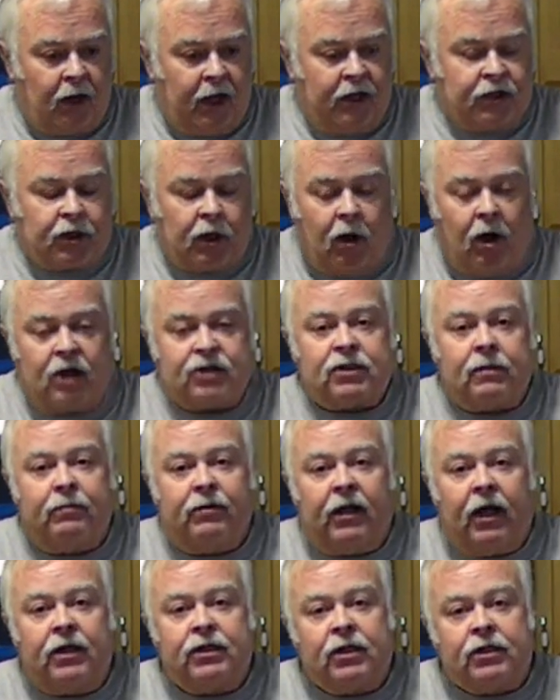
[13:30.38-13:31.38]
it's an awesome
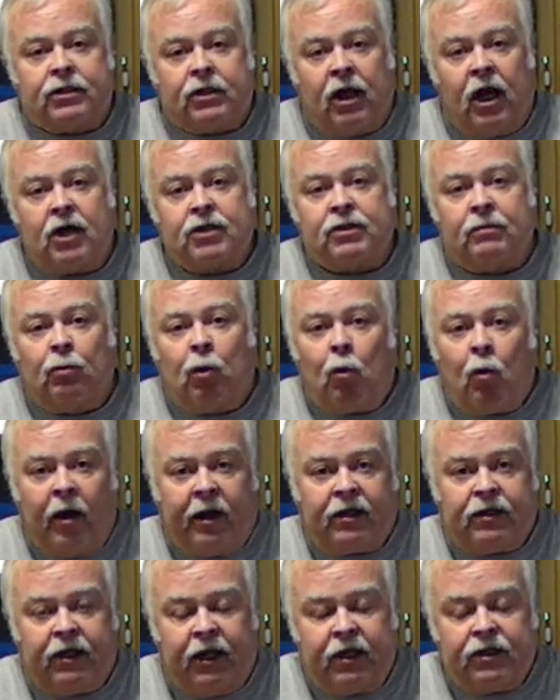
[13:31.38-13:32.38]
dish. It's an awesome
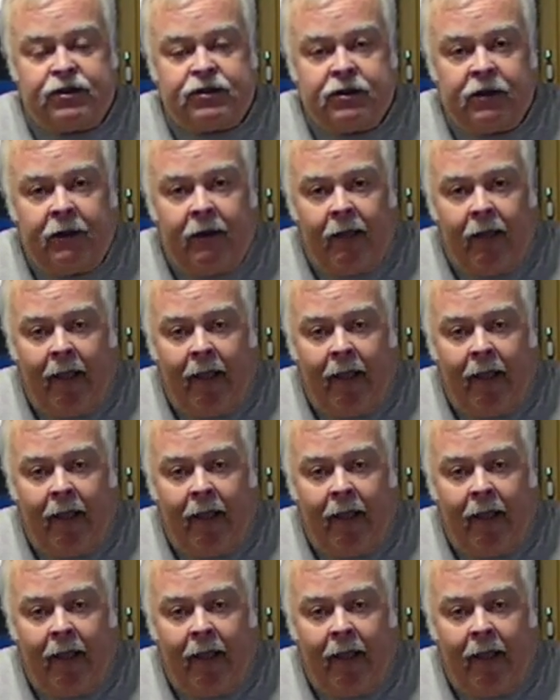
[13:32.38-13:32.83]
quick dish.